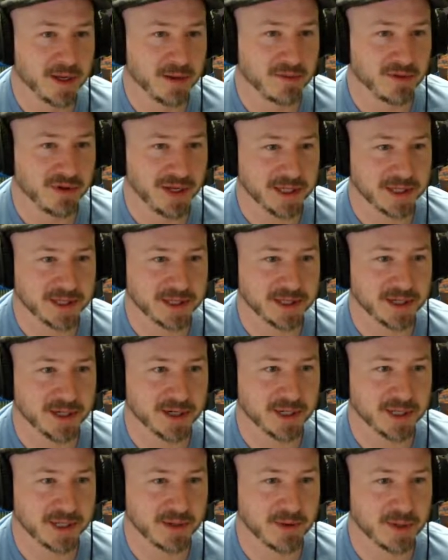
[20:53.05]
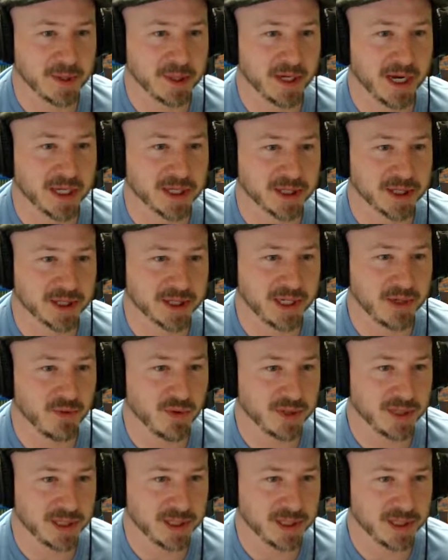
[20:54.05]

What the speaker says: places here because I want you guys to see what